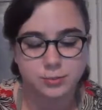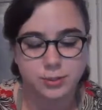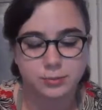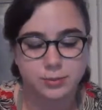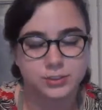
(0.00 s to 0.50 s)

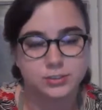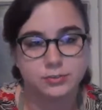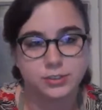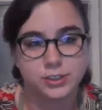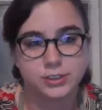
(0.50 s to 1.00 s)
ball, but it's
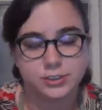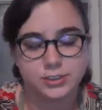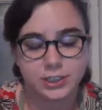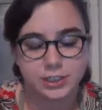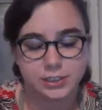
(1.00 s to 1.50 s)
really
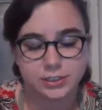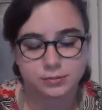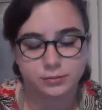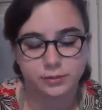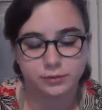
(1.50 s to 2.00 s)
just any
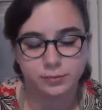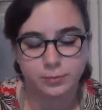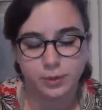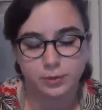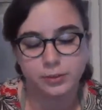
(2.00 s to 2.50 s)
sort of
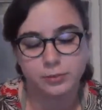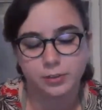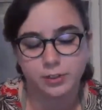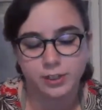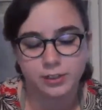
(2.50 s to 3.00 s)
ball you
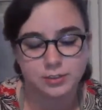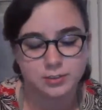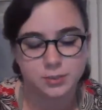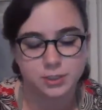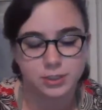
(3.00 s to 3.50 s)
would like it to
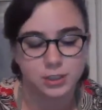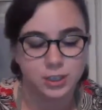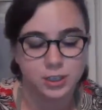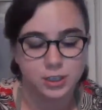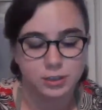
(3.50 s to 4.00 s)
be.
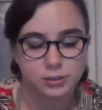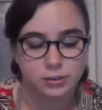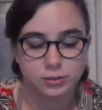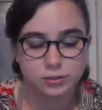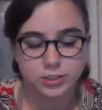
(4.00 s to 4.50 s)

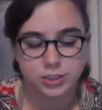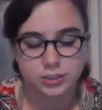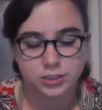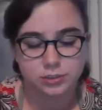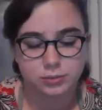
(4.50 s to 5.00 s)
You can
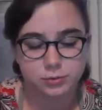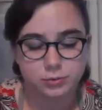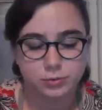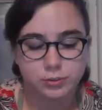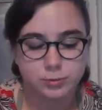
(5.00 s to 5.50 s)
change it into an
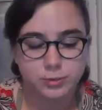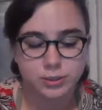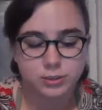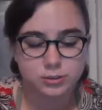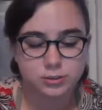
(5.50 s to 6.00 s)

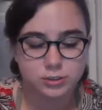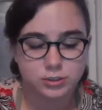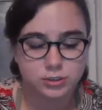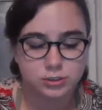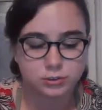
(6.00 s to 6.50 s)

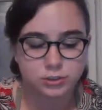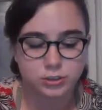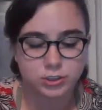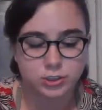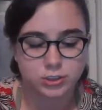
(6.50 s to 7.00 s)
ornament. You can
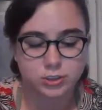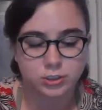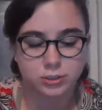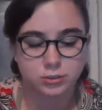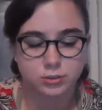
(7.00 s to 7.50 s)
change it
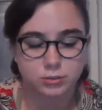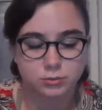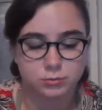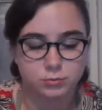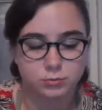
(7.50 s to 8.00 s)

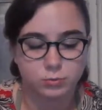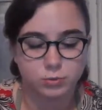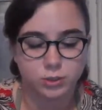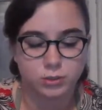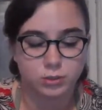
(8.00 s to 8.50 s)
into
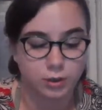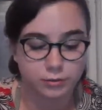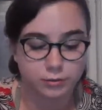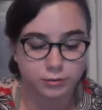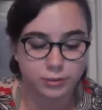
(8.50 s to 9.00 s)
a
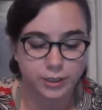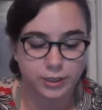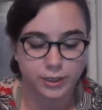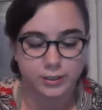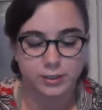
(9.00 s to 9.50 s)
dog toy
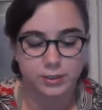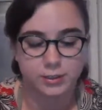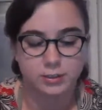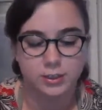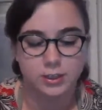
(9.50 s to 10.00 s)
like I did.